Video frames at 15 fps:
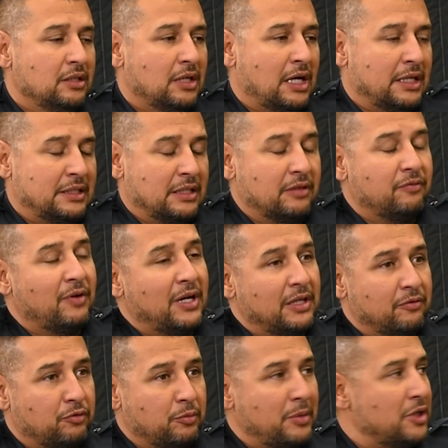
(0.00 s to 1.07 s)
identifying
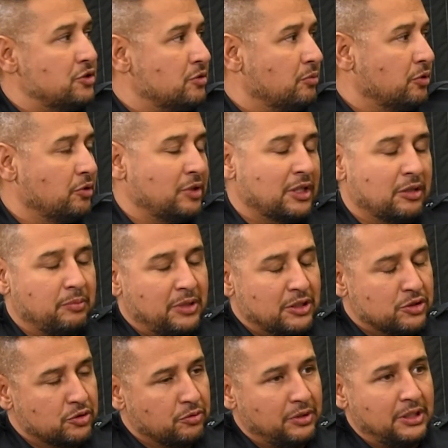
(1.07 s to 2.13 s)
information, whether that could be
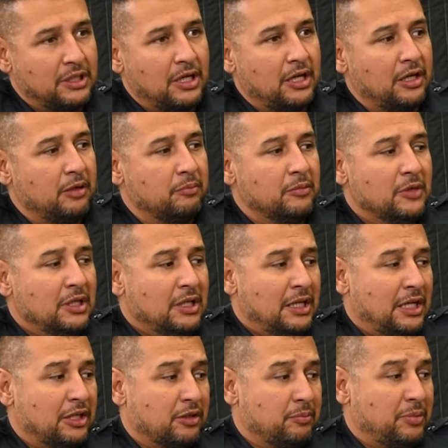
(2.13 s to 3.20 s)
a screen name,
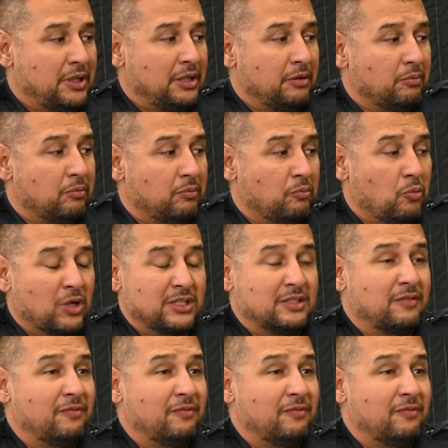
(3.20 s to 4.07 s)
it could be what